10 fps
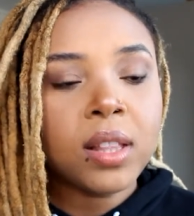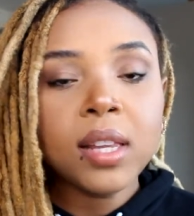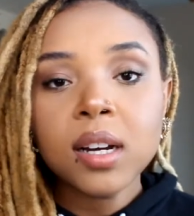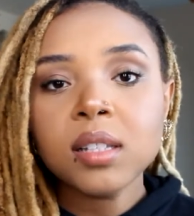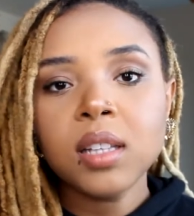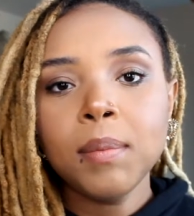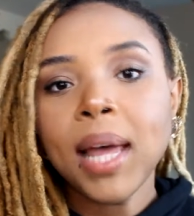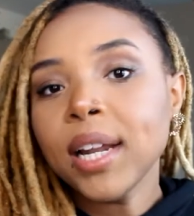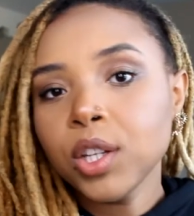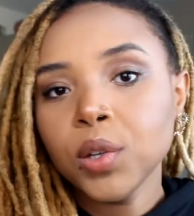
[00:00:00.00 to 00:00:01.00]
there are some
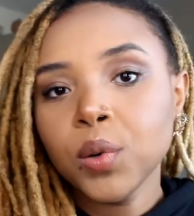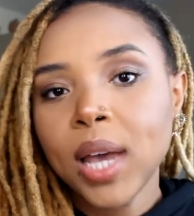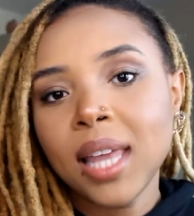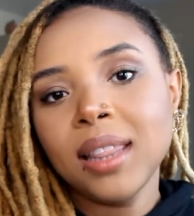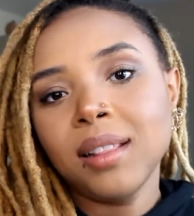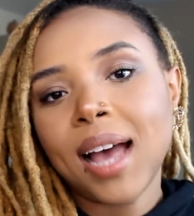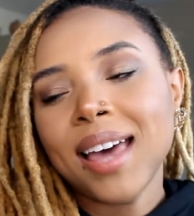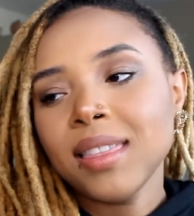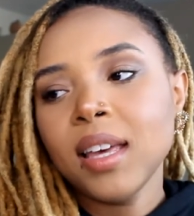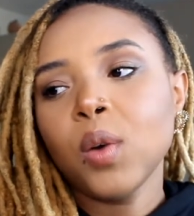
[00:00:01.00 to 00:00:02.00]
that do, and
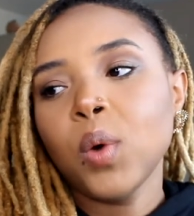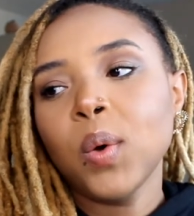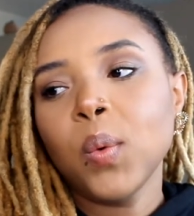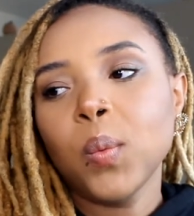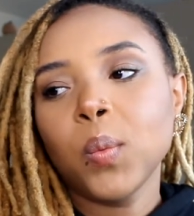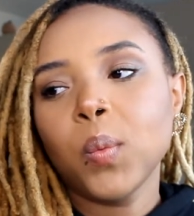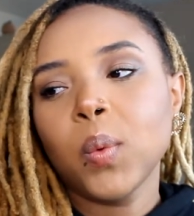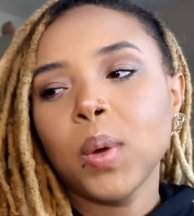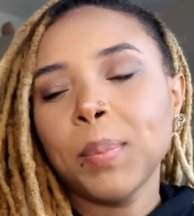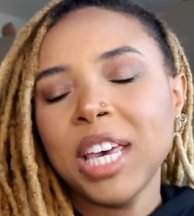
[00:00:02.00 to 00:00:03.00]
I think when
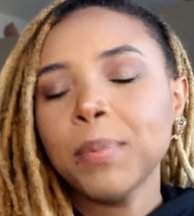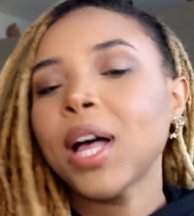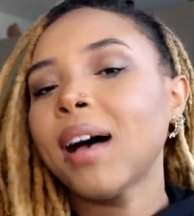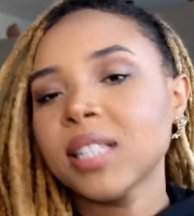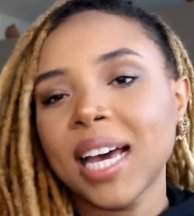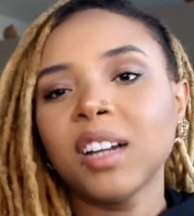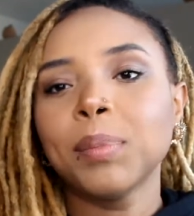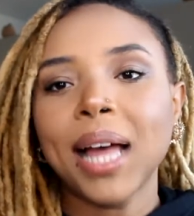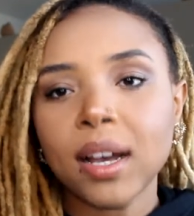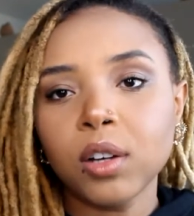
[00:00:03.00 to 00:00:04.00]
people outside of
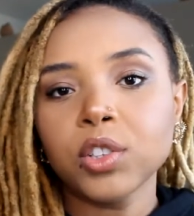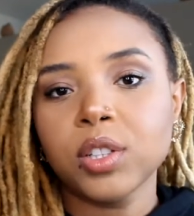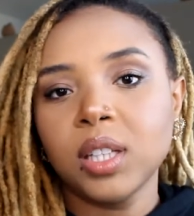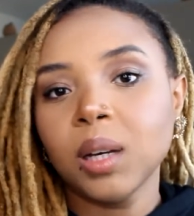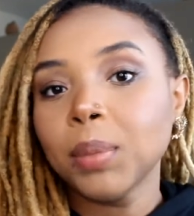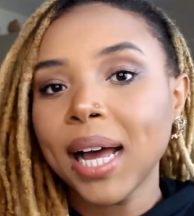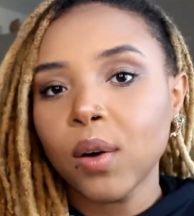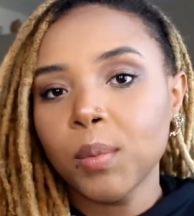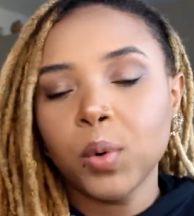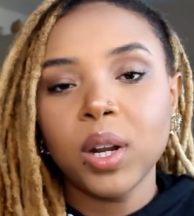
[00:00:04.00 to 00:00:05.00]
black culture see a black
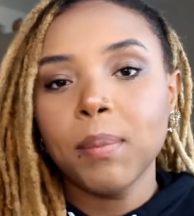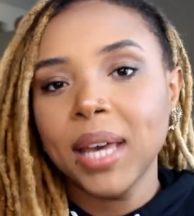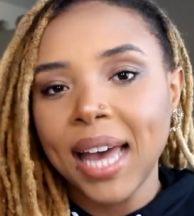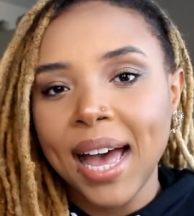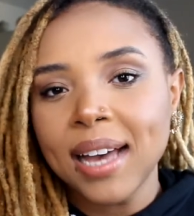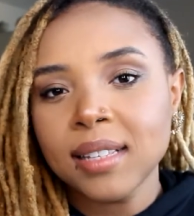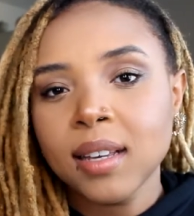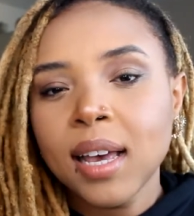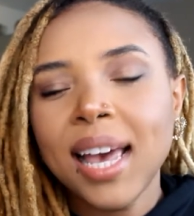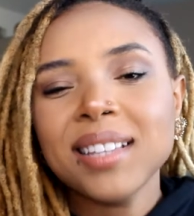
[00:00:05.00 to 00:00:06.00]
woman with a big ass,
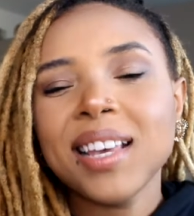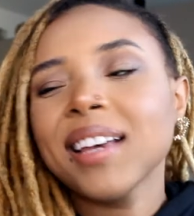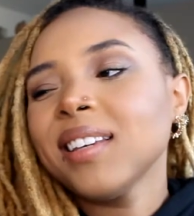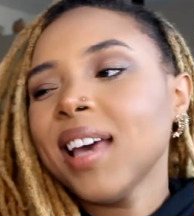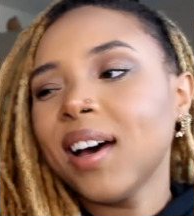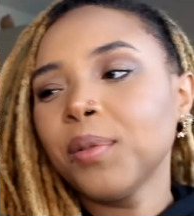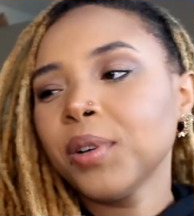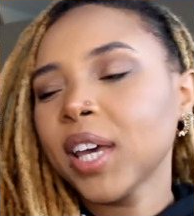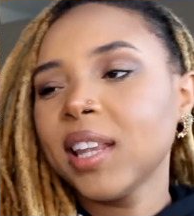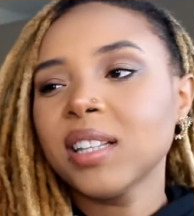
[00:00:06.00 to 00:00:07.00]
it's like, yeah,
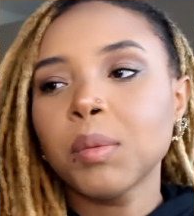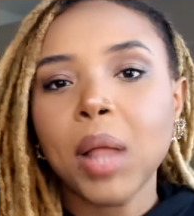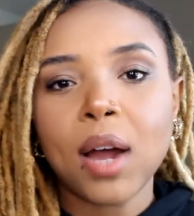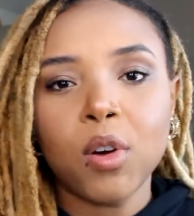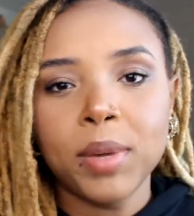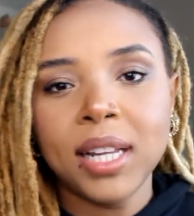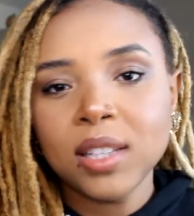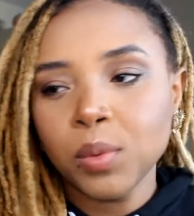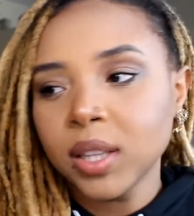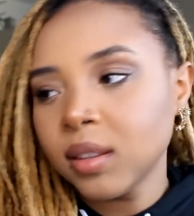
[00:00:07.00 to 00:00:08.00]
okay, that's a black woman.
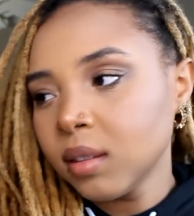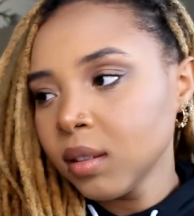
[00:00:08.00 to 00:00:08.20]
That's what,